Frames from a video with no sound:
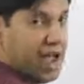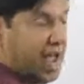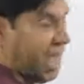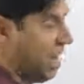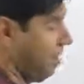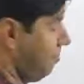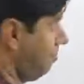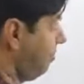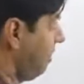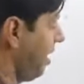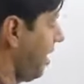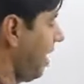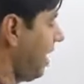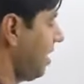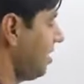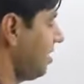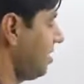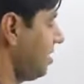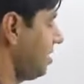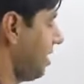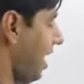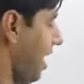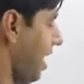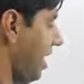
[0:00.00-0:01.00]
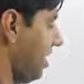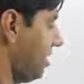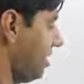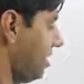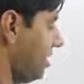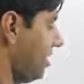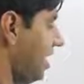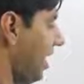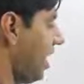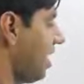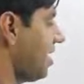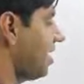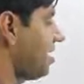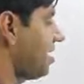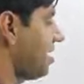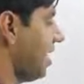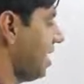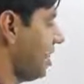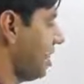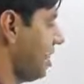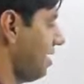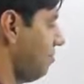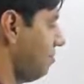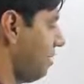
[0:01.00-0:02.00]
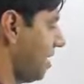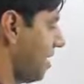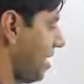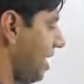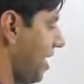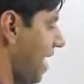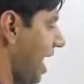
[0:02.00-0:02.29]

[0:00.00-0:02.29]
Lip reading: NCR is nothing but